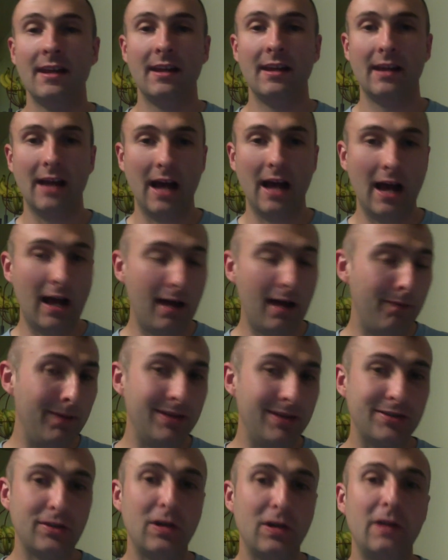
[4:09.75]

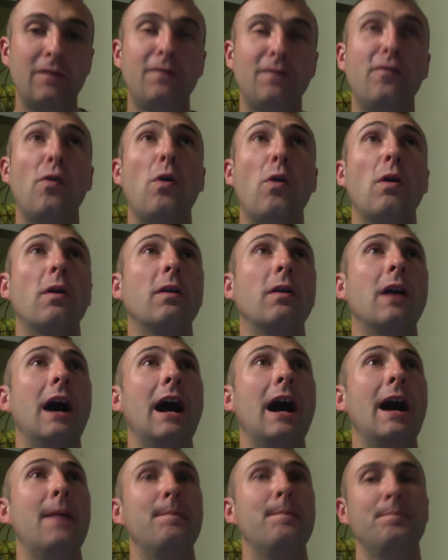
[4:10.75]
it's good for
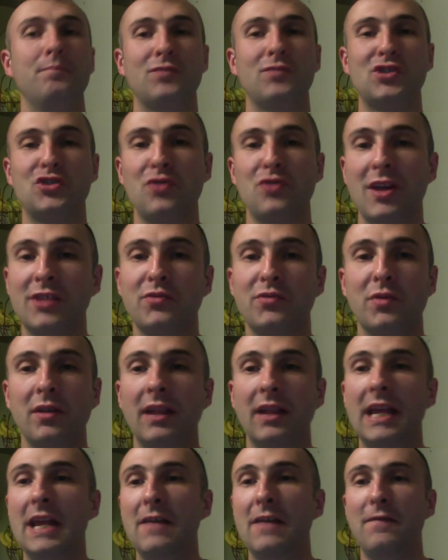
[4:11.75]
stress
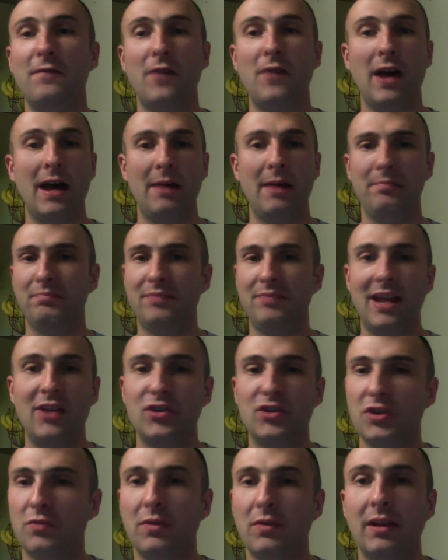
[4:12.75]
relief,
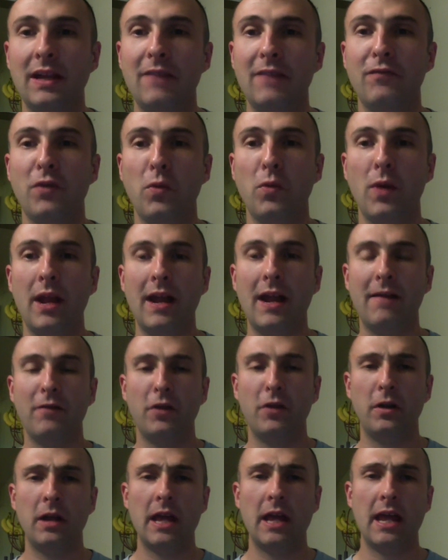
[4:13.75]
tension relief, or
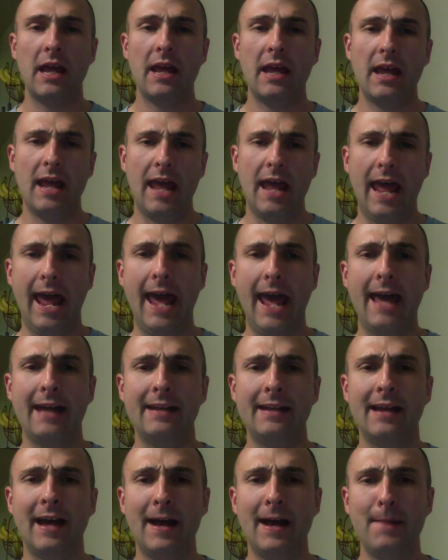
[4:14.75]
whatever.
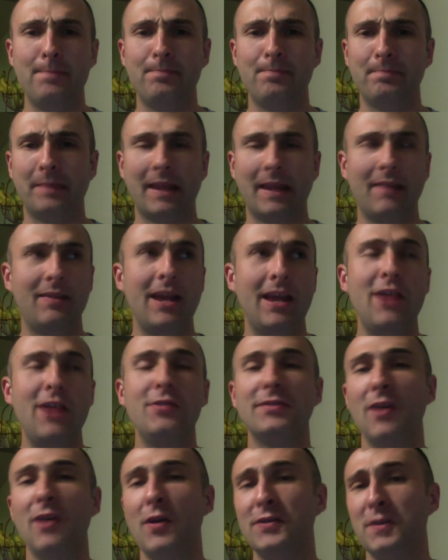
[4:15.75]
And they used
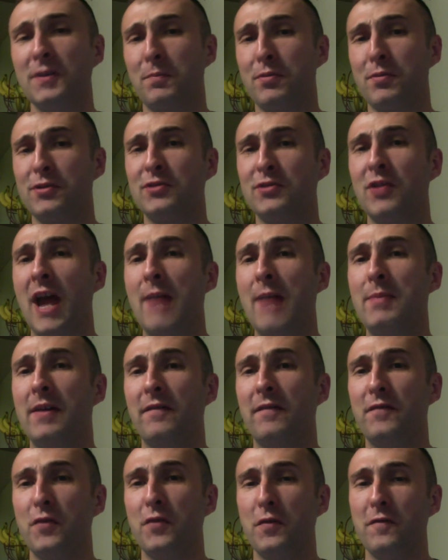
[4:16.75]
to also prescribe it
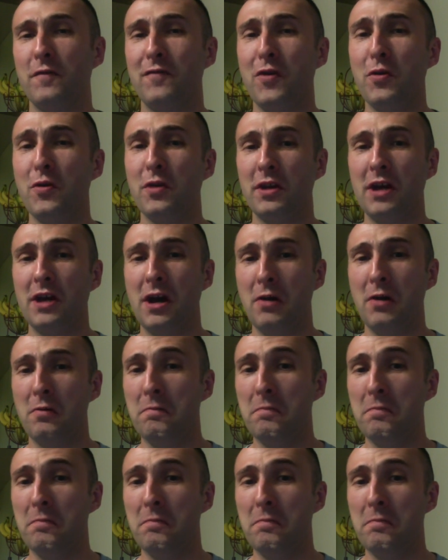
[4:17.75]
for vertigo.